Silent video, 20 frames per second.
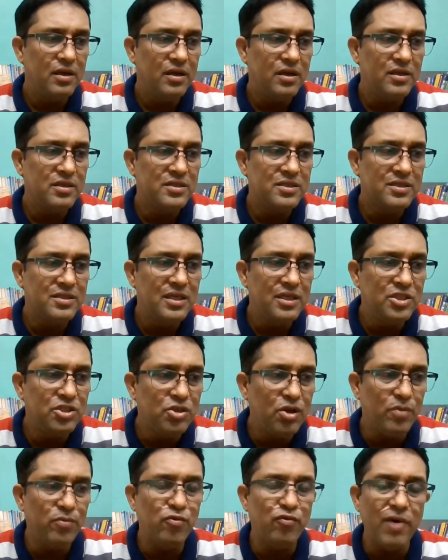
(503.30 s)

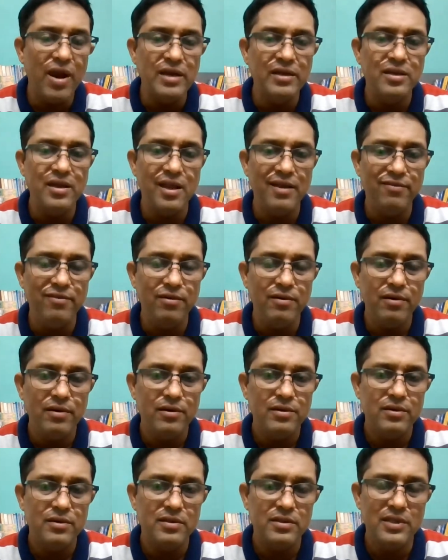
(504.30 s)
system wide level,
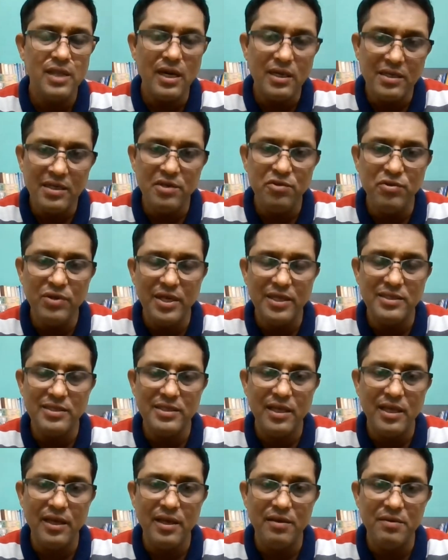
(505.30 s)
that you can
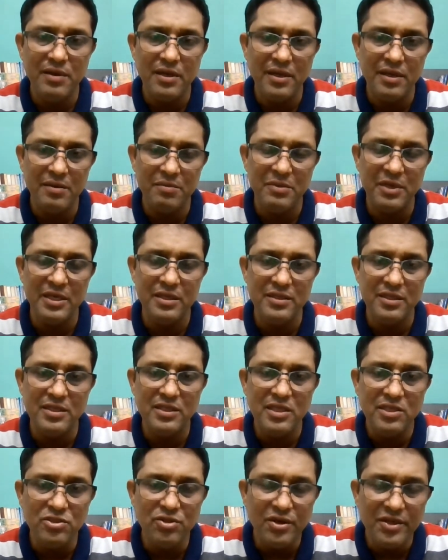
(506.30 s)
say this
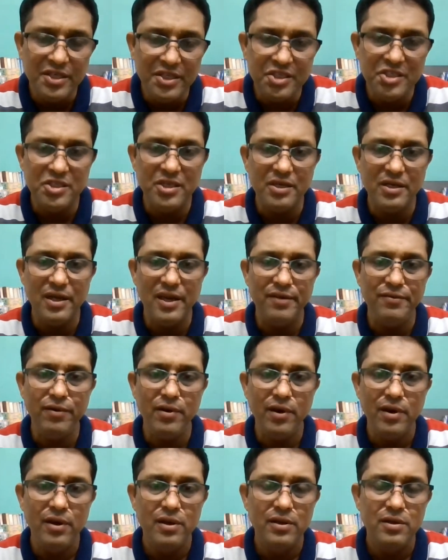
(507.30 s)
is the district level.
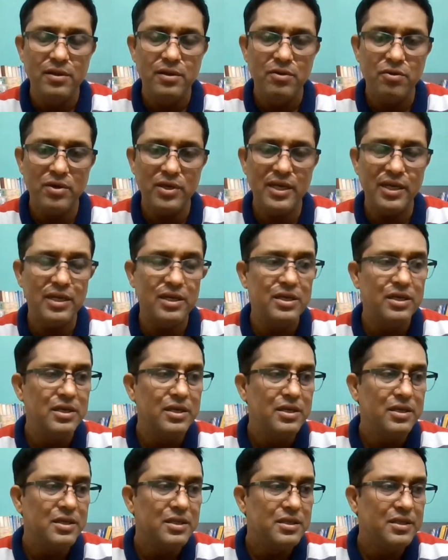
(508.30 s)
Okay,
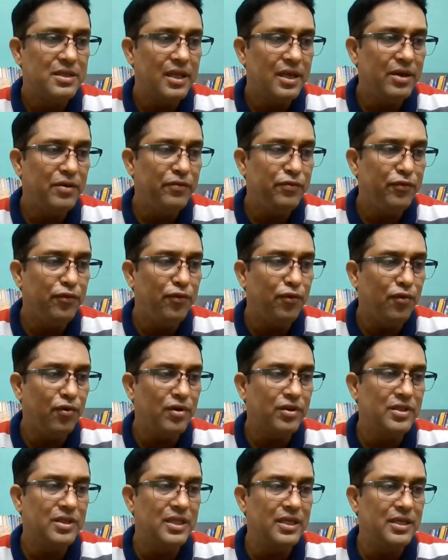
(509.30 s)
then
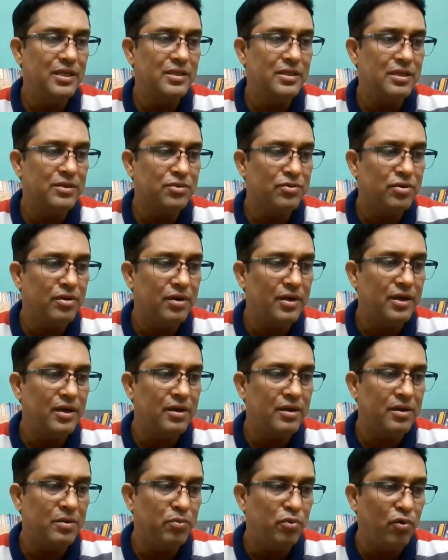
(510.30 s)
fourth is
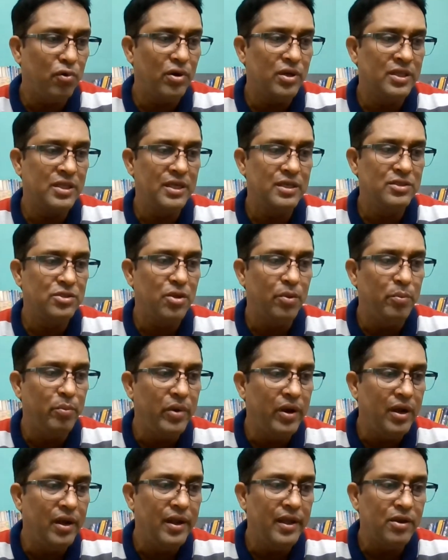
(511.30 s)
the
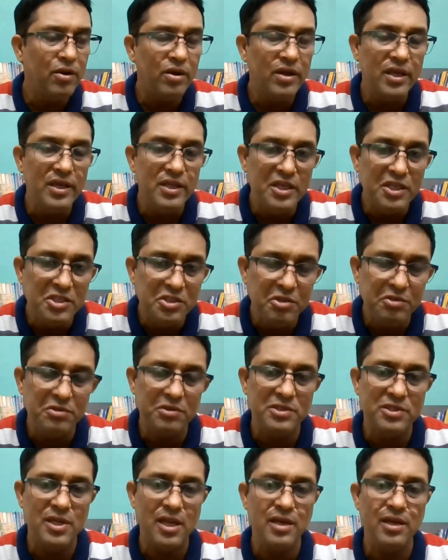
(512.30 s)
building or
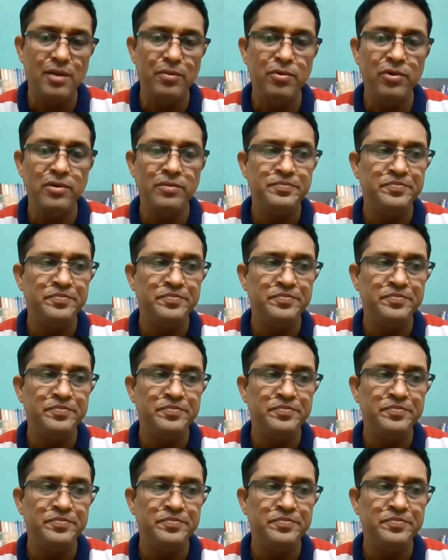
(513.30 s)
institutional level,